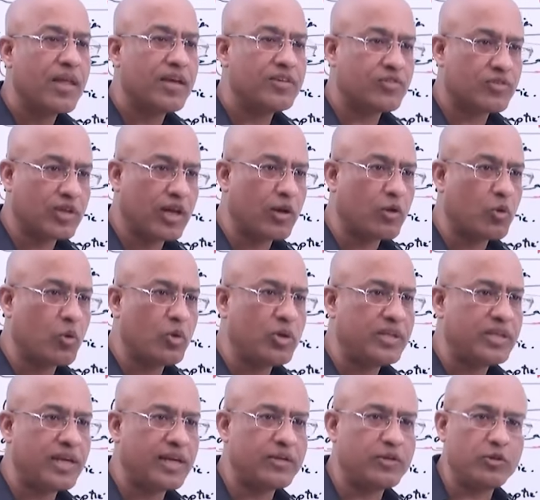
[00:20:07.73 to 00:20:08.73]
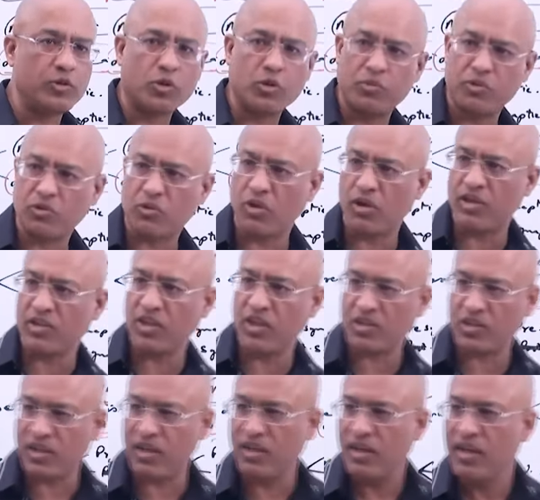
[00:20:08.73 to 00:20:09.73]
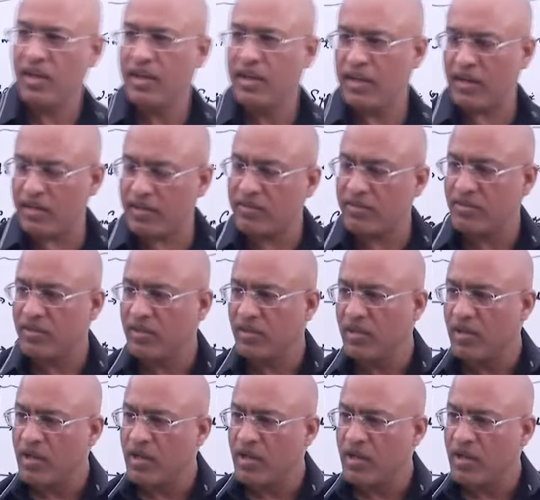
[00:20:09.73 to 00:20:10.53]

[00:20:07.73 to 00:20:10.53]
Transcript: acetylcholine and neuromuscular junction is